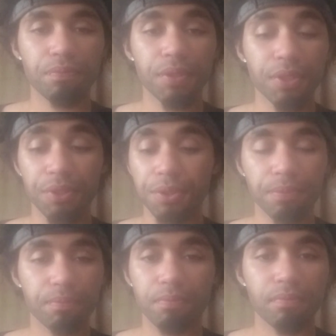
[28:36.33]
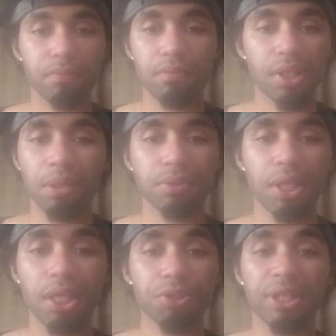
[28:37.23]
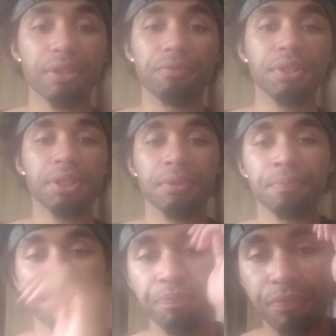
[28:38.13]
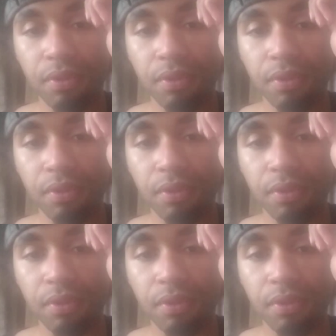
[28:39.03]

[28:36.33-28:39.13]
Because I'm tired of trying to reason